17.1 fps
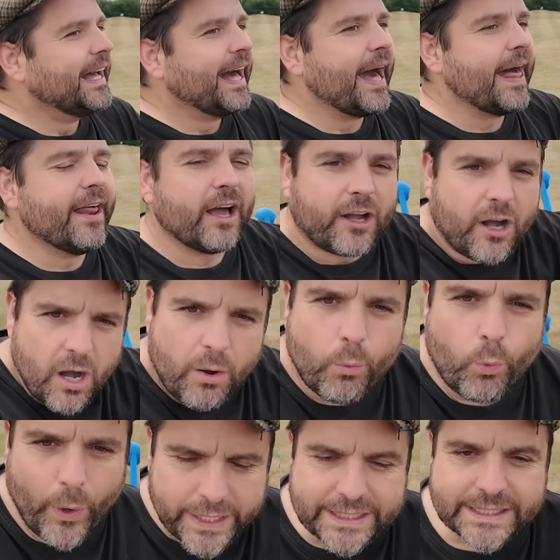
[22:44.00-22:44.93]
And I
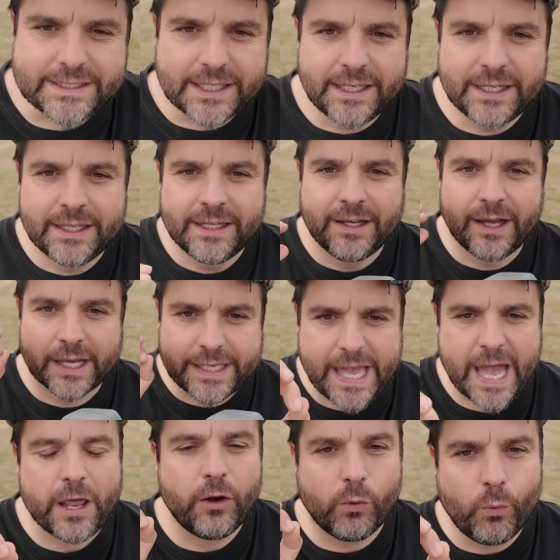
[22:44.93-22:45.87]
can't wait. I
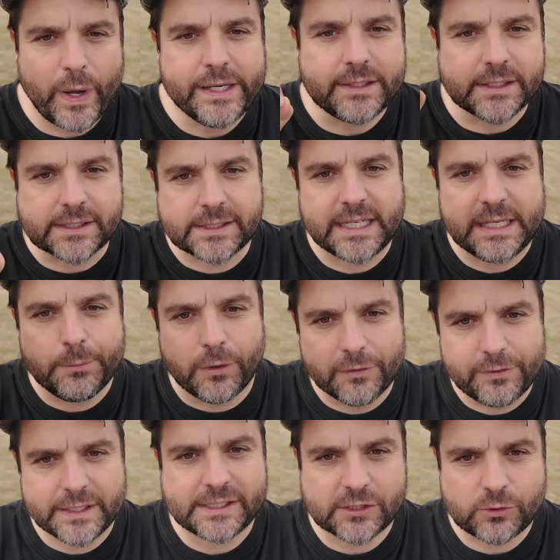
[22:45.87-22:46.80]
cannot wait to see
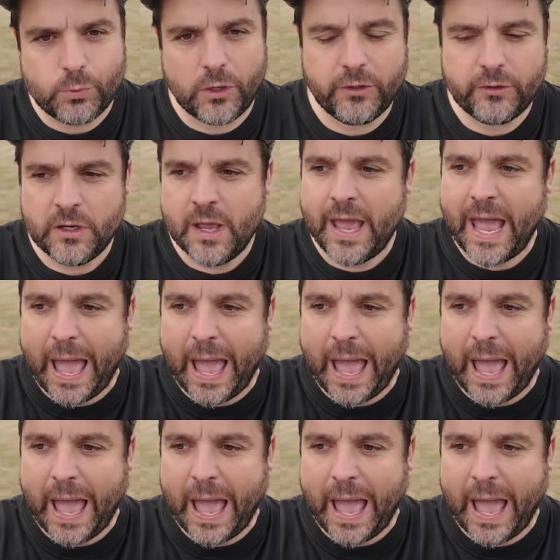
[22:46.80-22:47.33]
what this squad,